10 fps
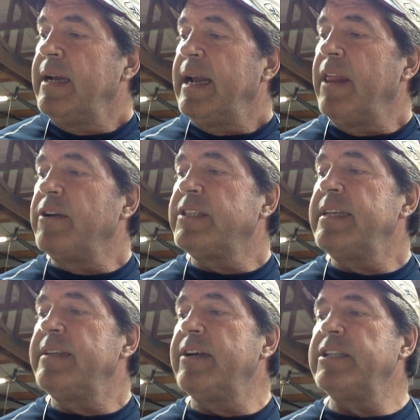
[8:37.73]
Now there
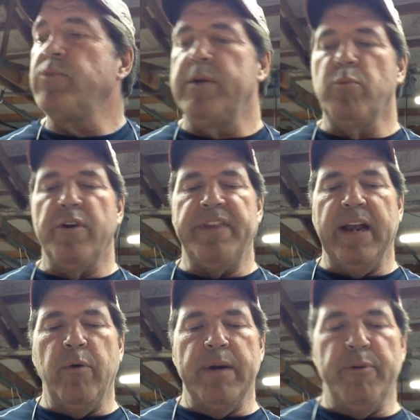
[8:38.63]
is one more
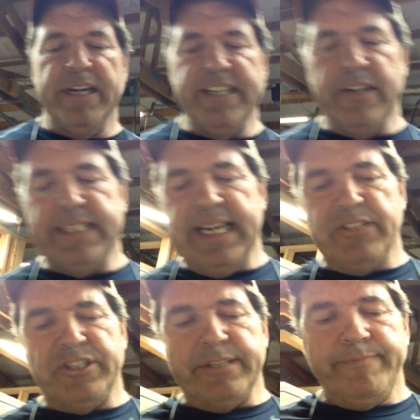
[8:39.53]
thing I want to bring to your
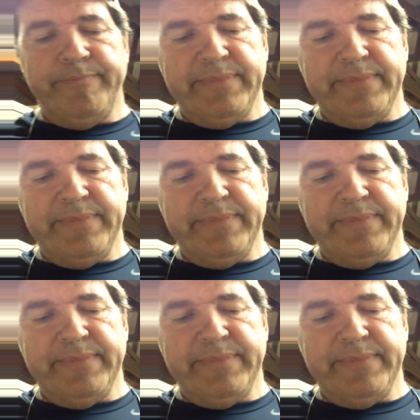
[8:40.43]
attention,